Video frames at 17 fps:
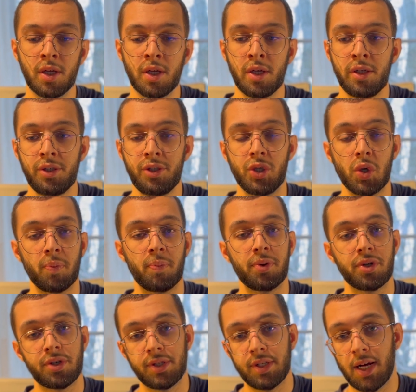your
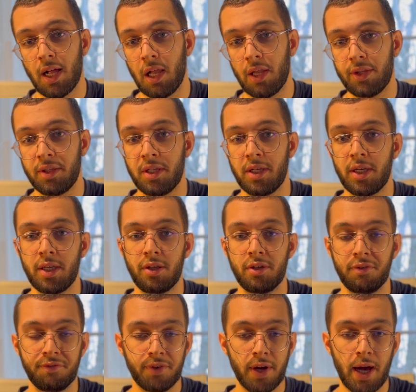personality, your
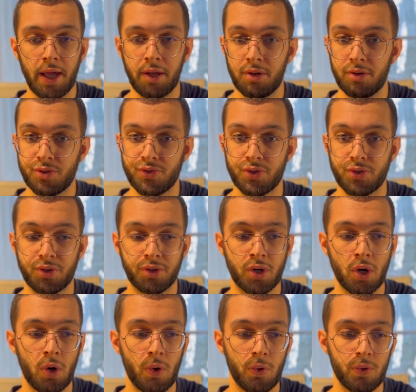values, your
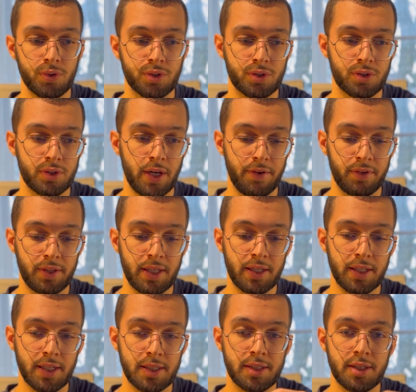goals, everything
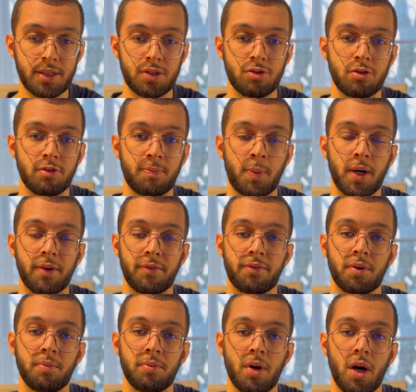that sets you apart from
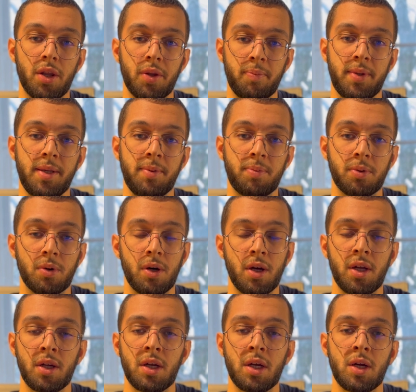other people,
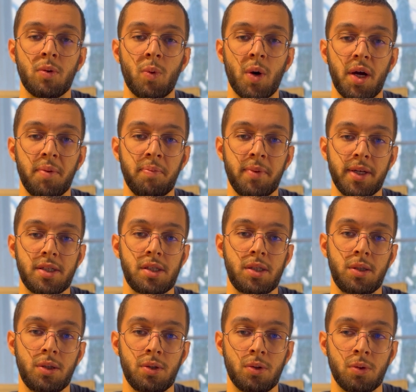what makes
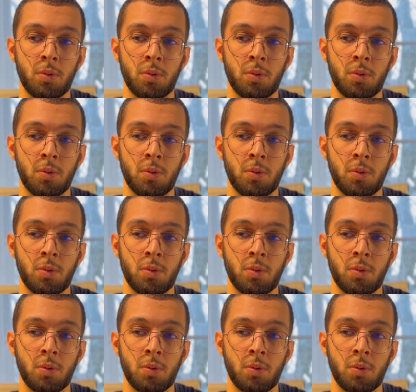you